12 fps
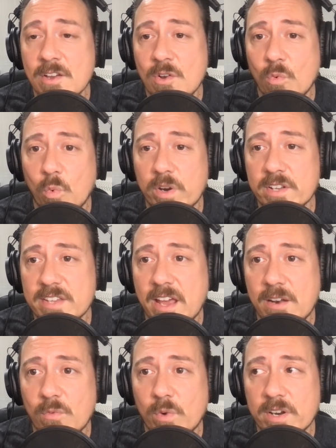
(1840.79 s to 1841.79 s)
What does
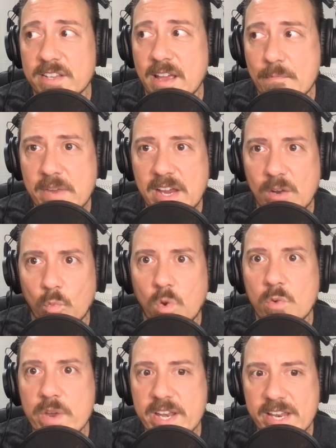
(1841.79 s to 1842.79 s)
that mean? What
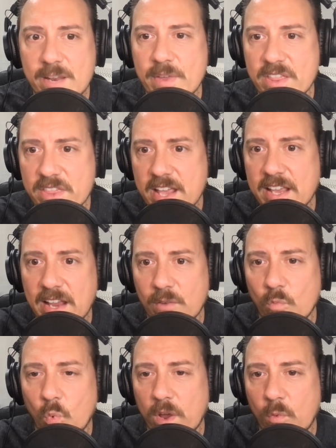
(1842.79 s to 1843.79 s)
do we need to be thinking,
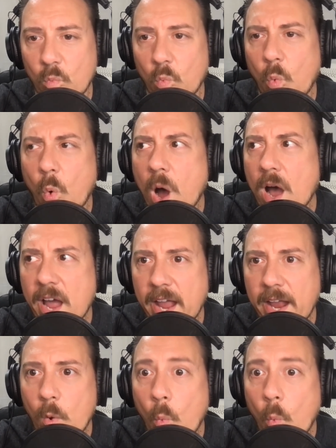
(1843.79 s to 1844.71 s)
and why